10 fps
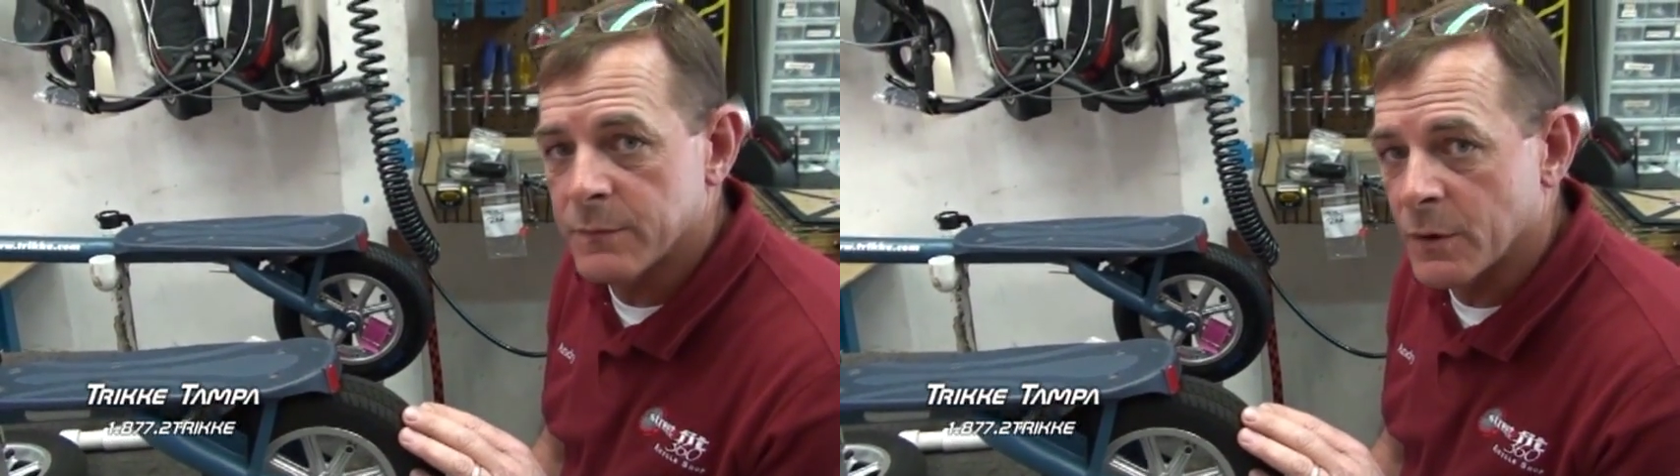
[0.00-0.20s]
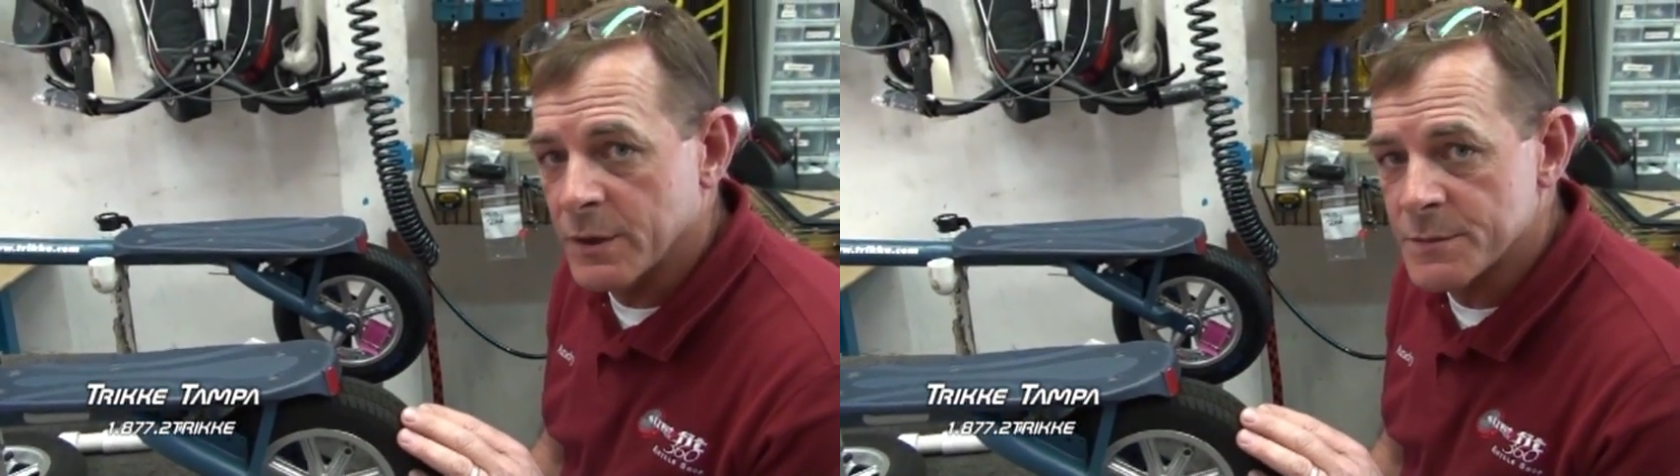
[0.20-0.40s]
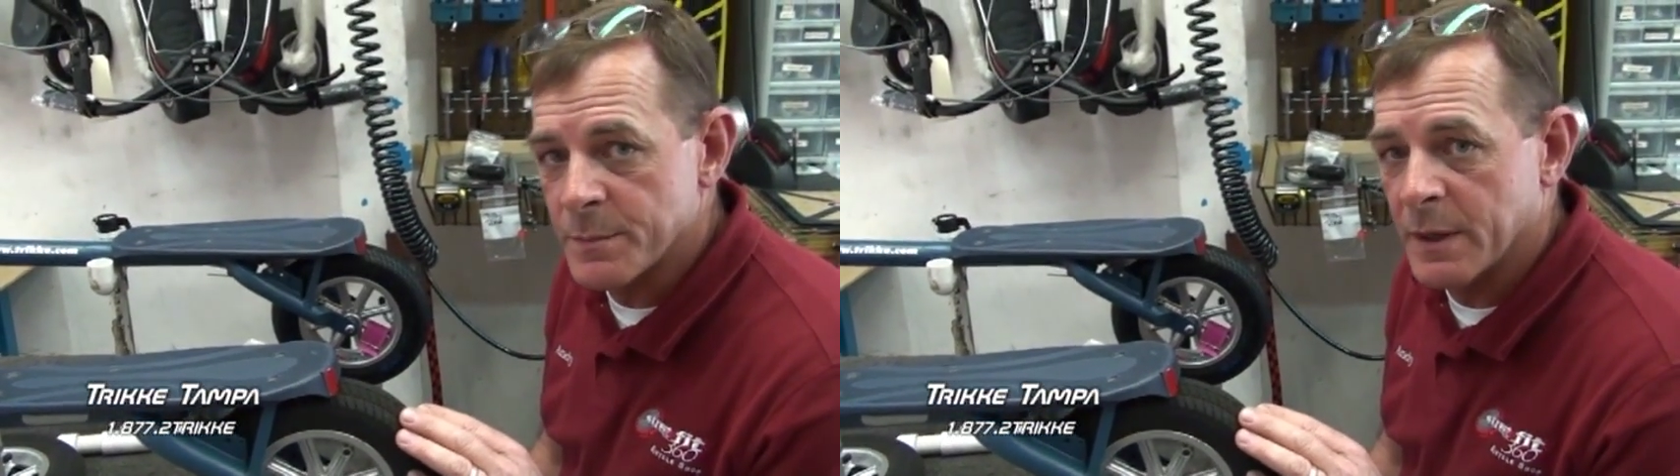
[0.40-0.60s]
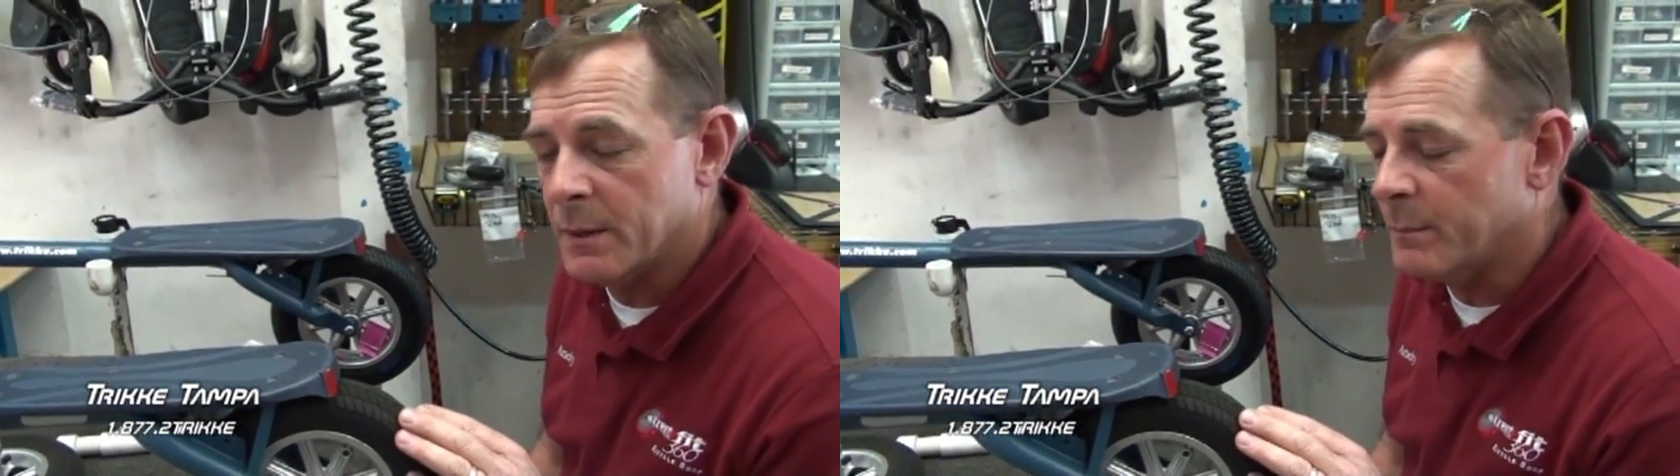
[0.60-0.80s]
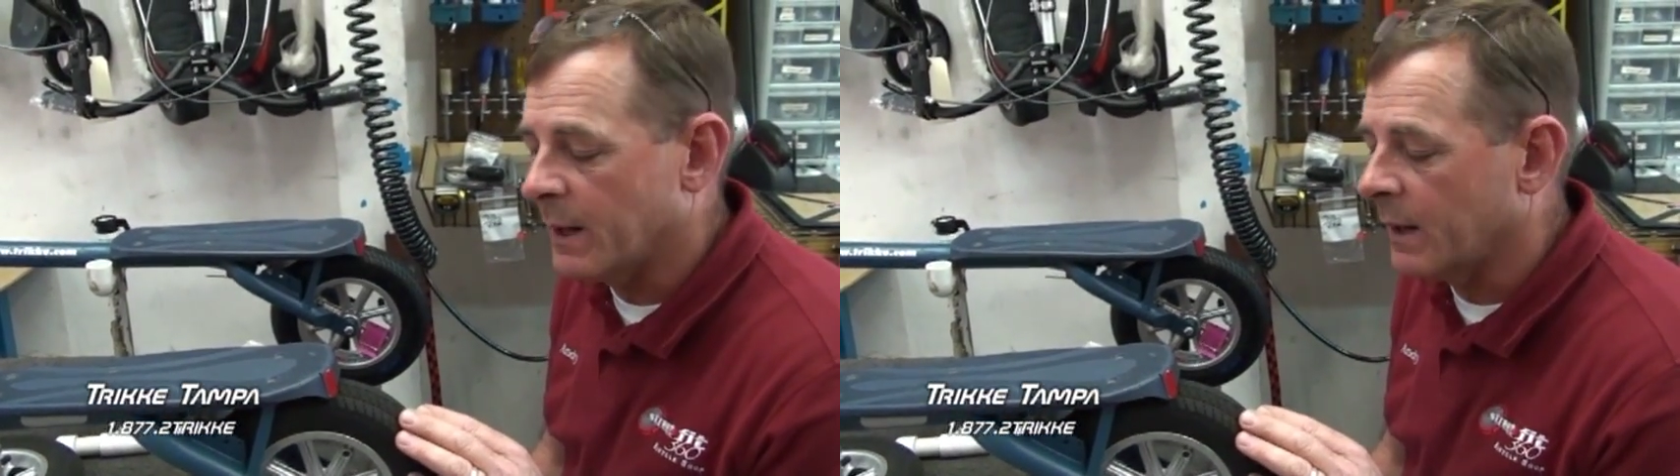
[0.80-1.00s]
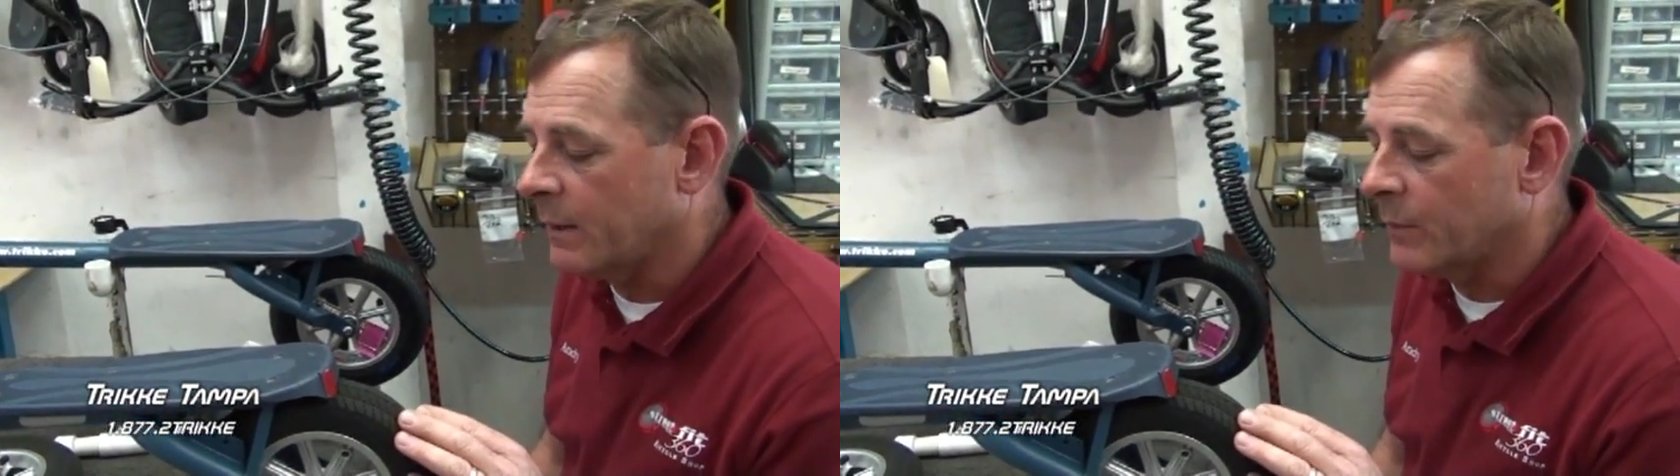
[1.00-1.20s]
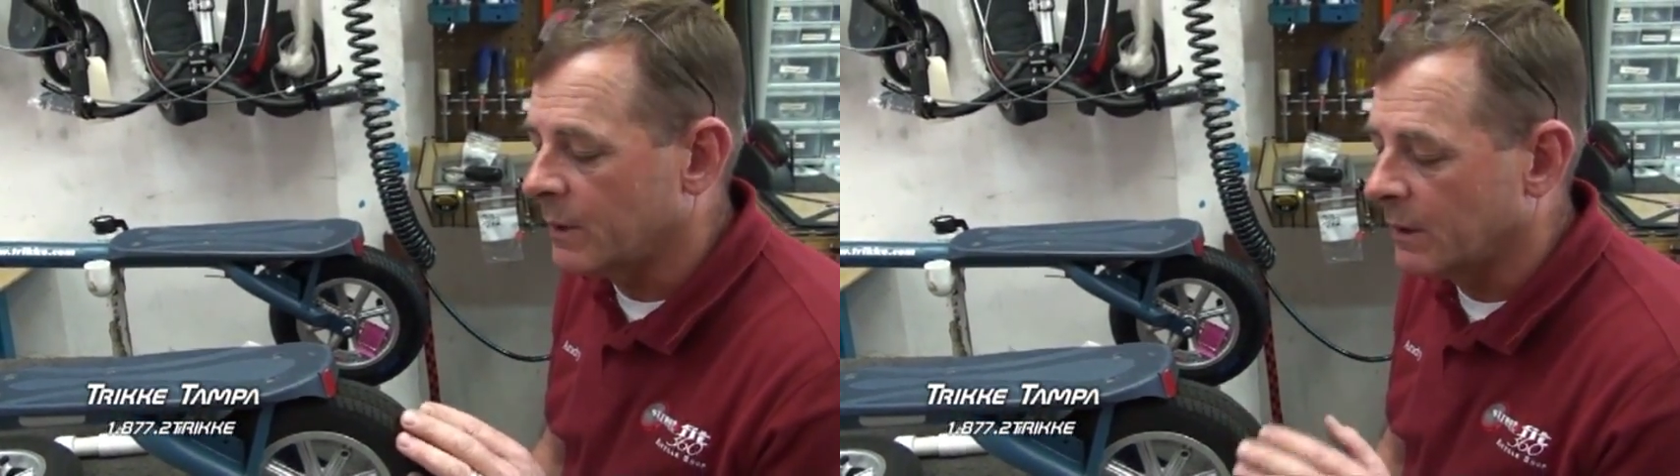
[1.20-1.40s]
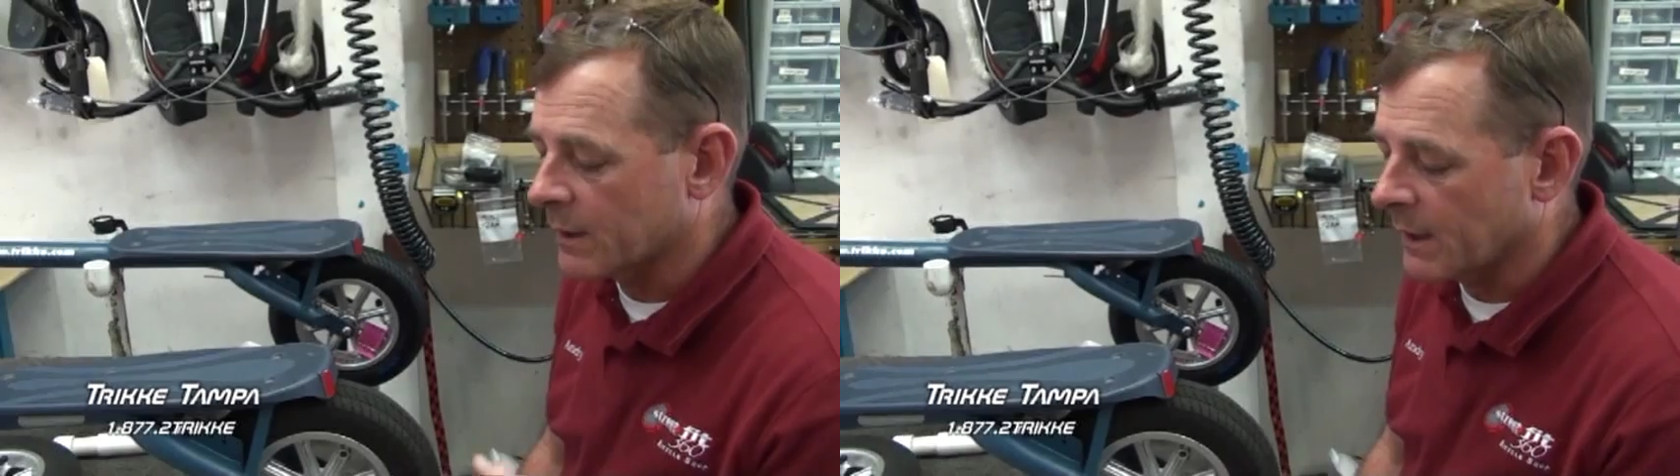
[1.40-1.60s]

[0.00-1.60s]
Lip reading: free spinning bearing would look